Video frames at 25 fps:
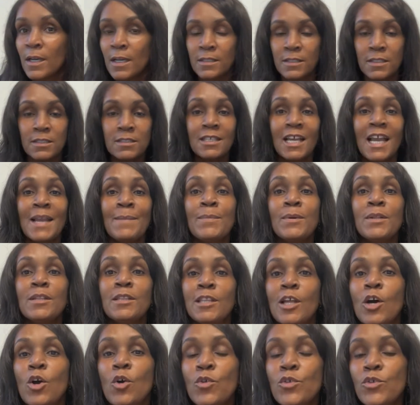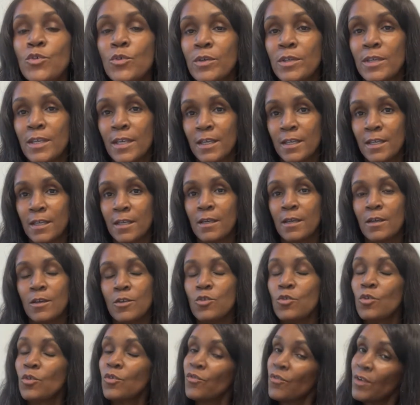the type of loan you're getting,
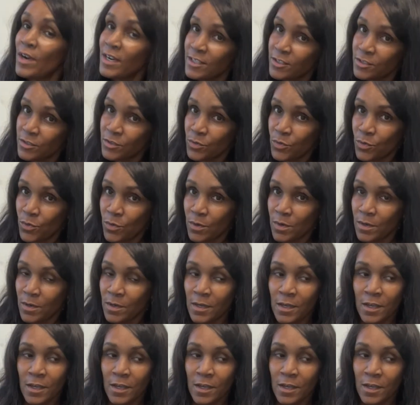your credit score,